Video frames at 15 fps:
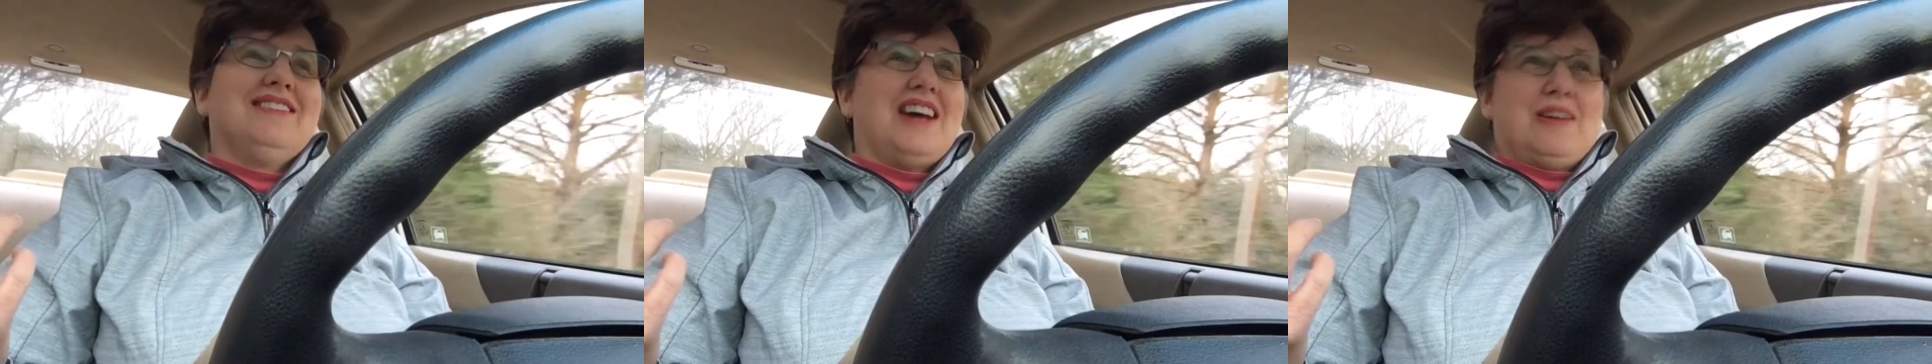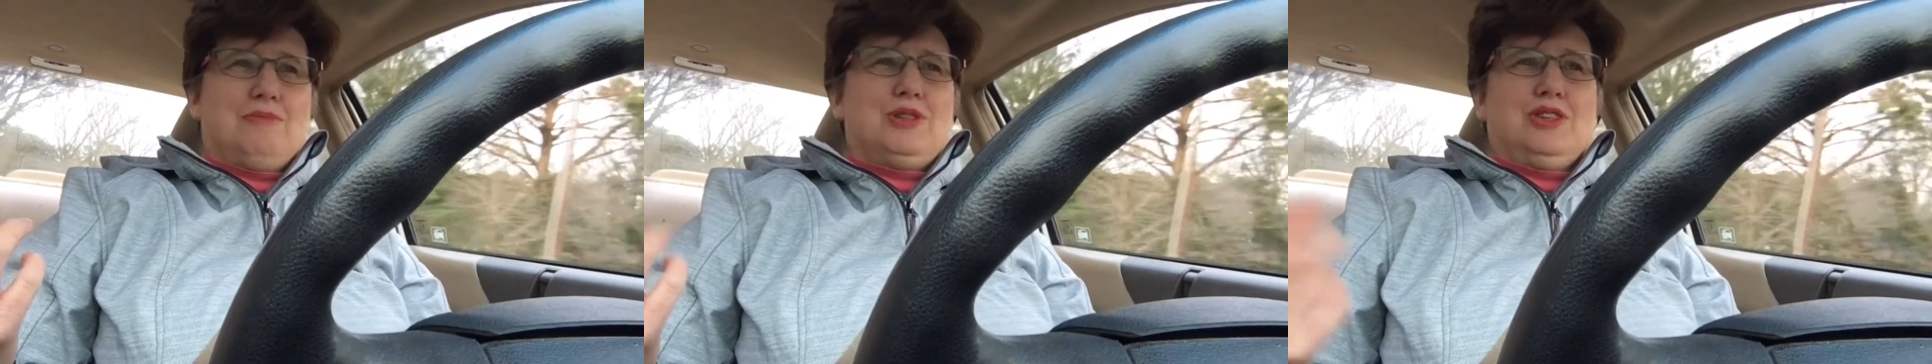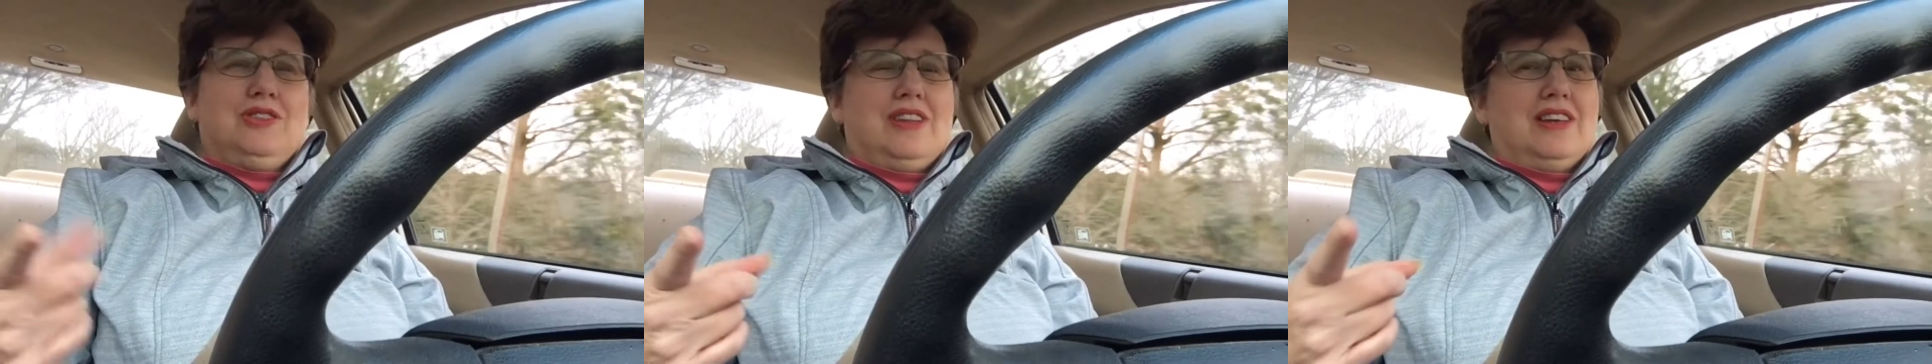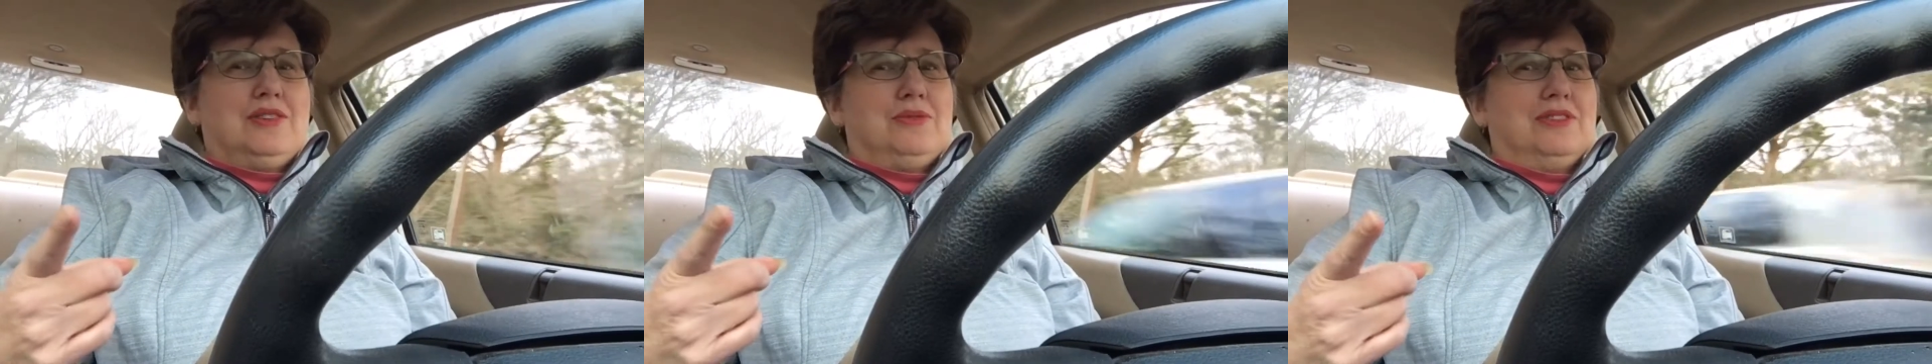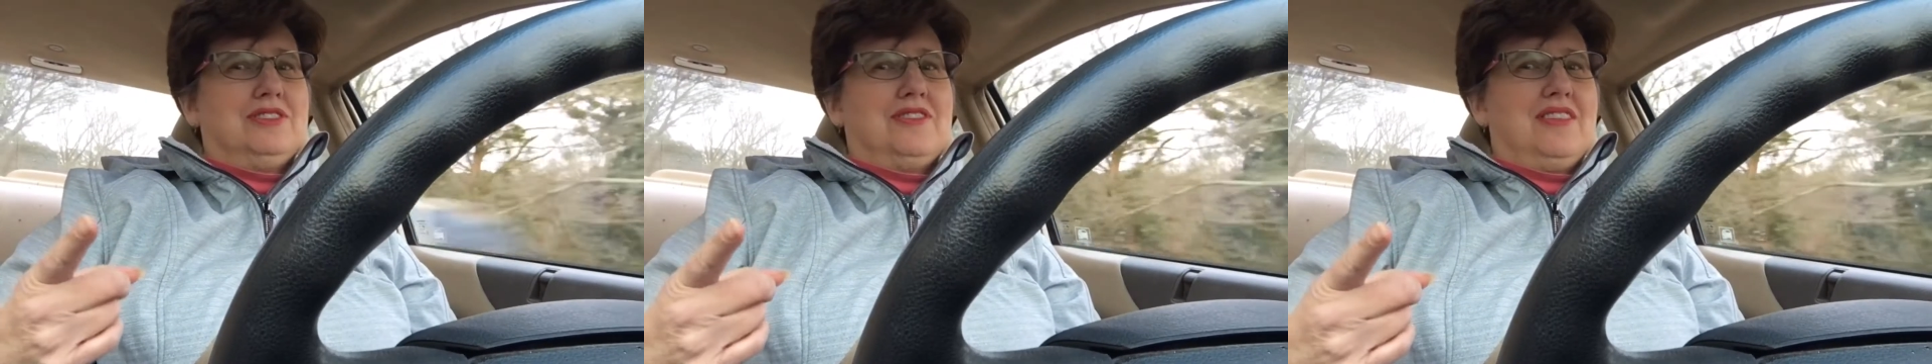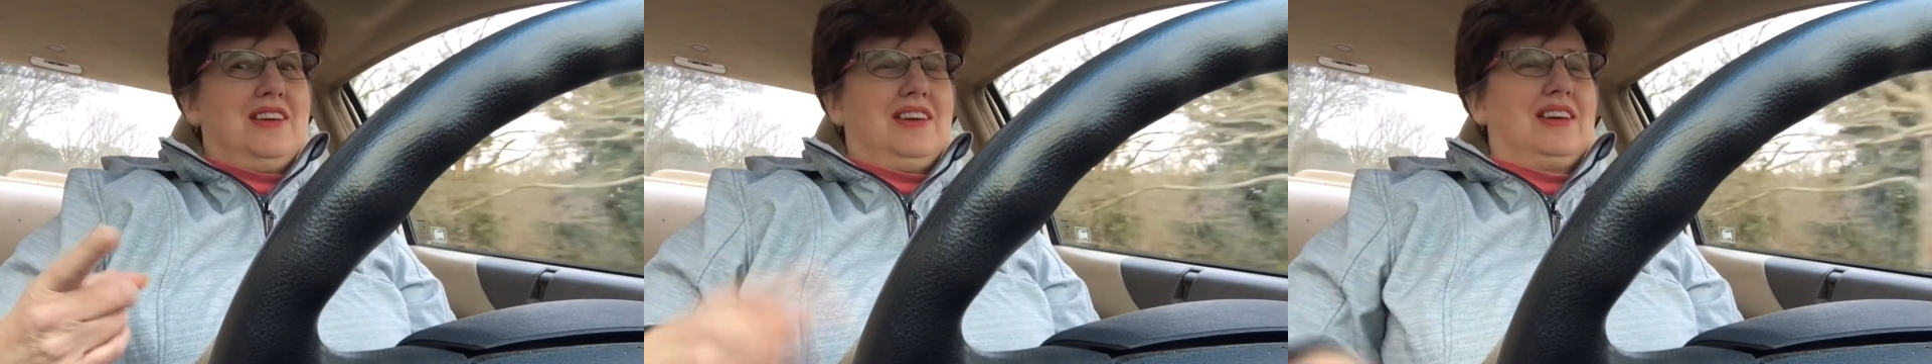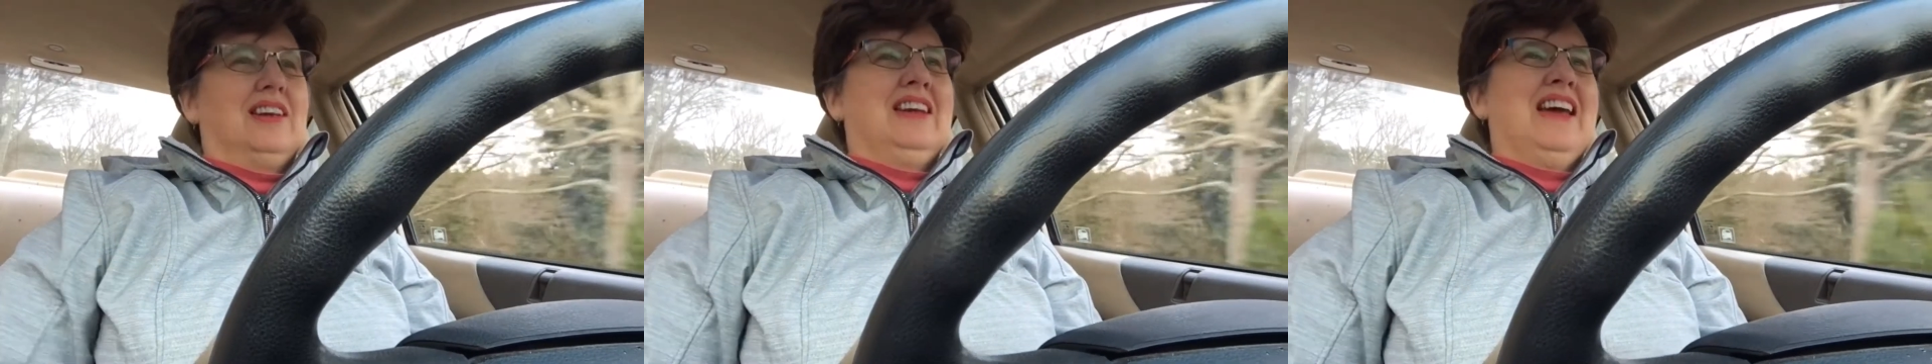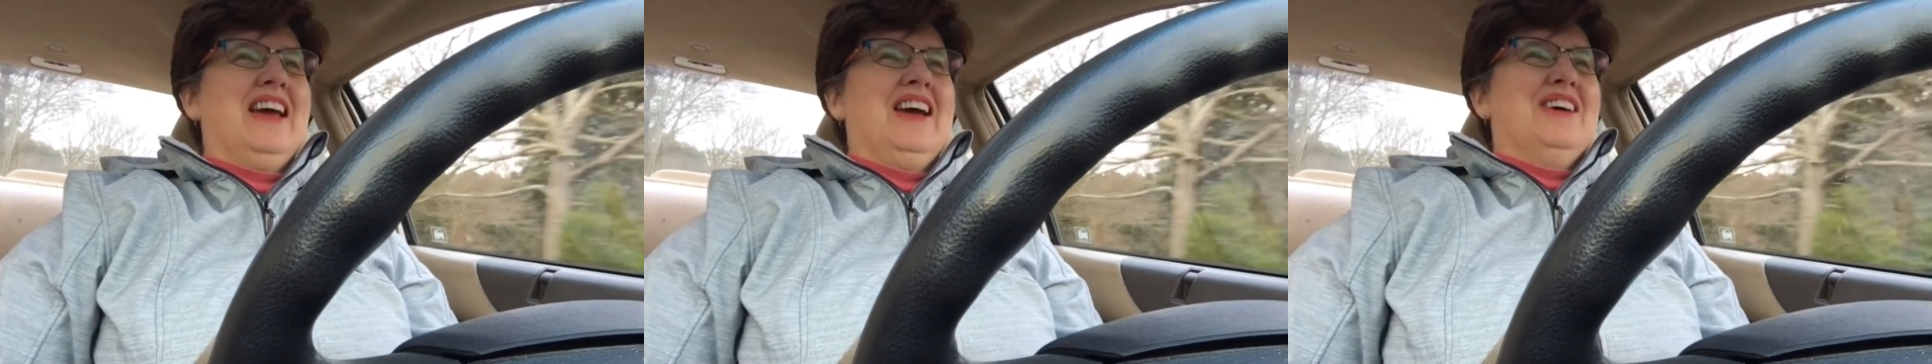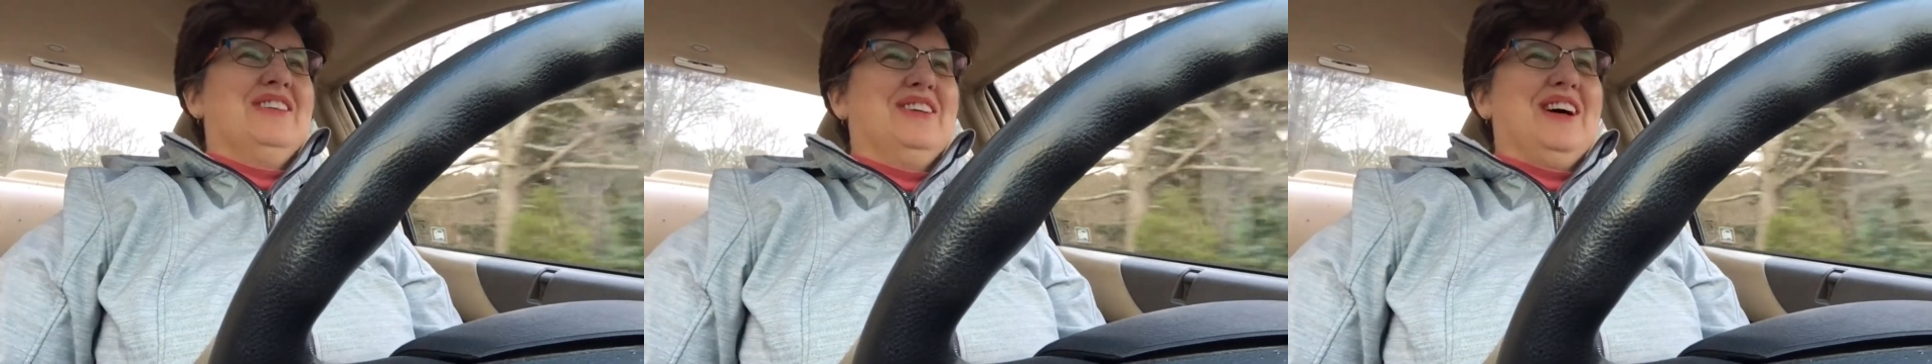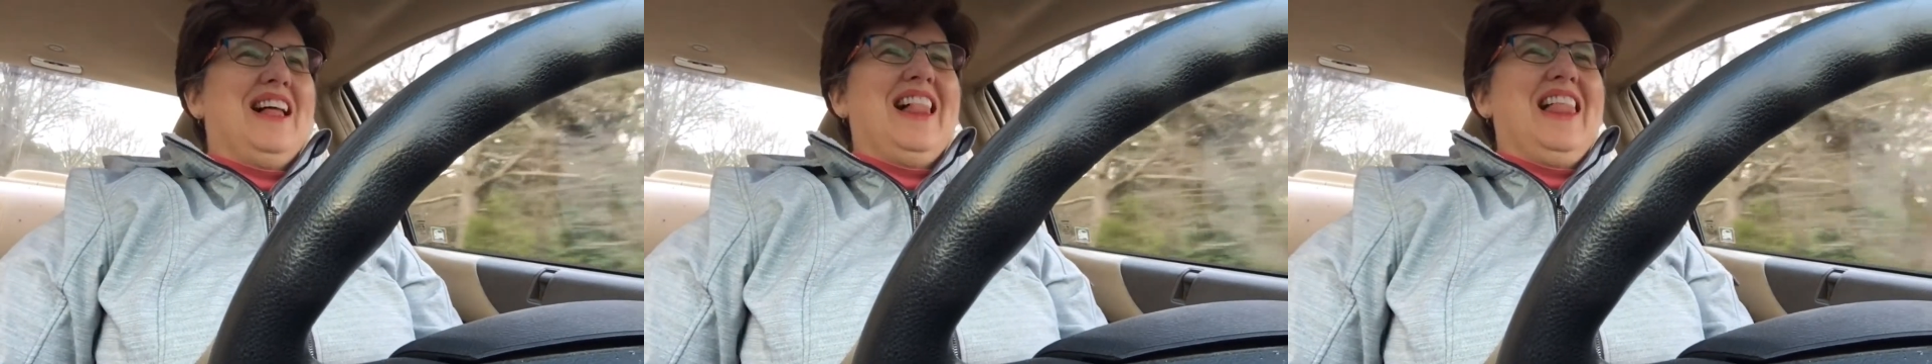I'm sure that's what you're thinking.
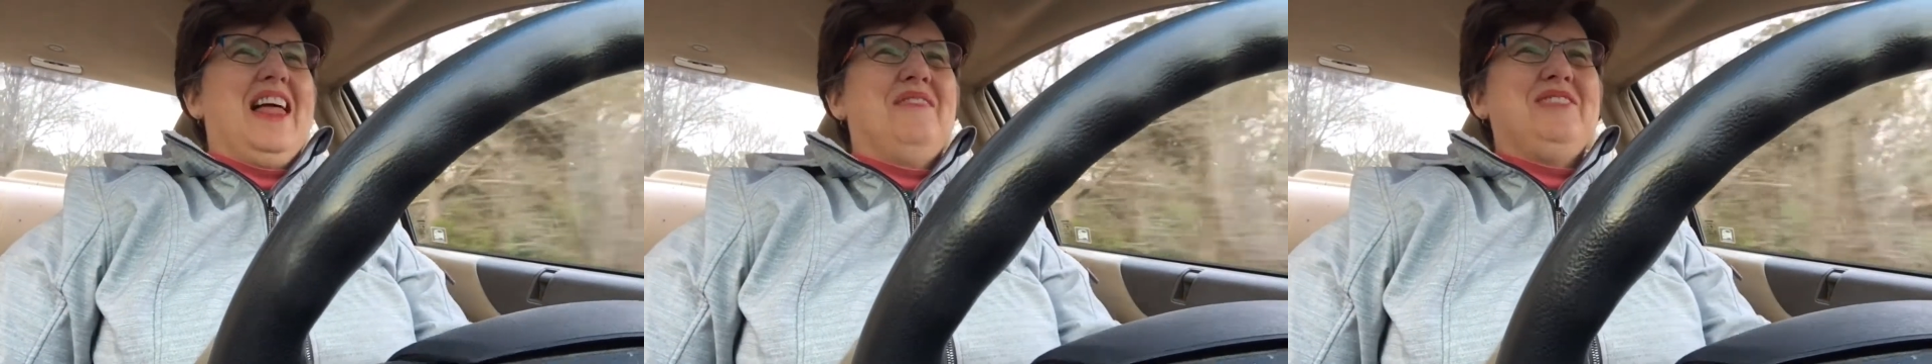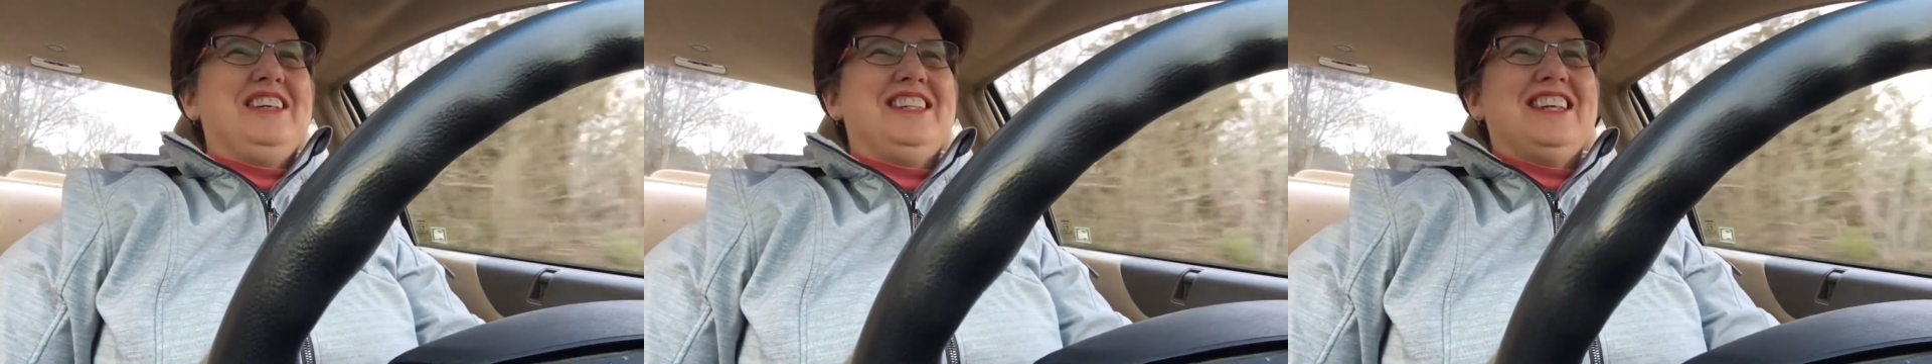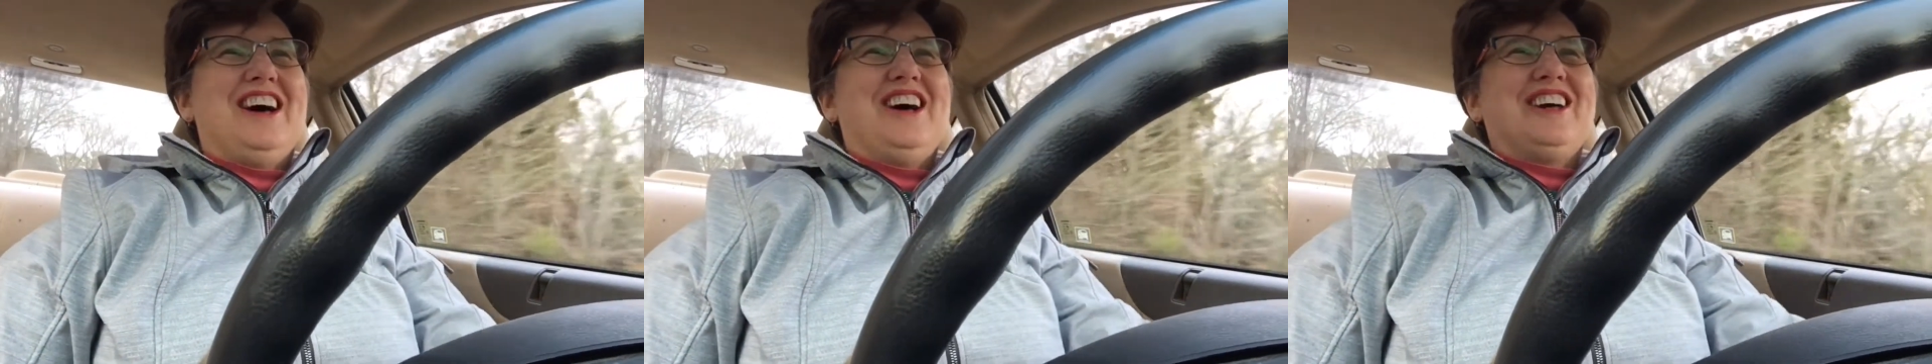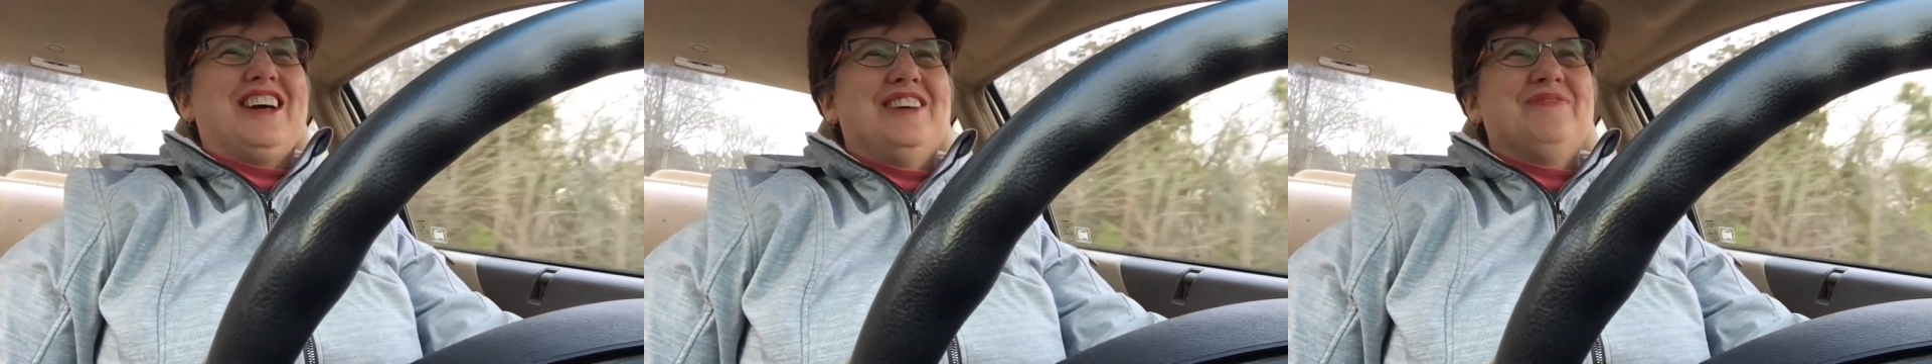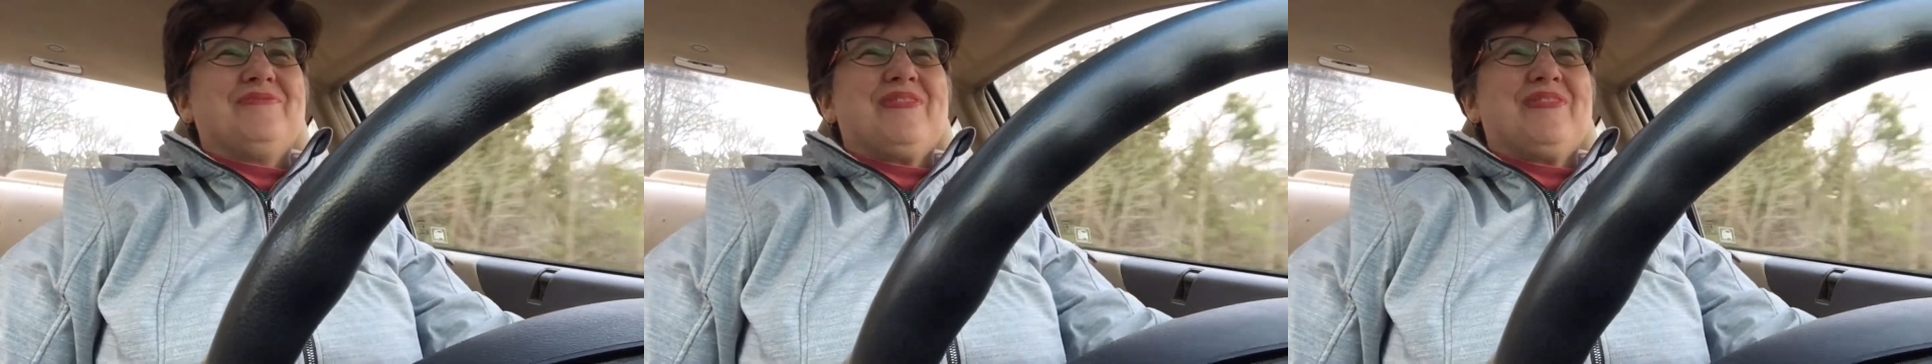Well, let me tell you.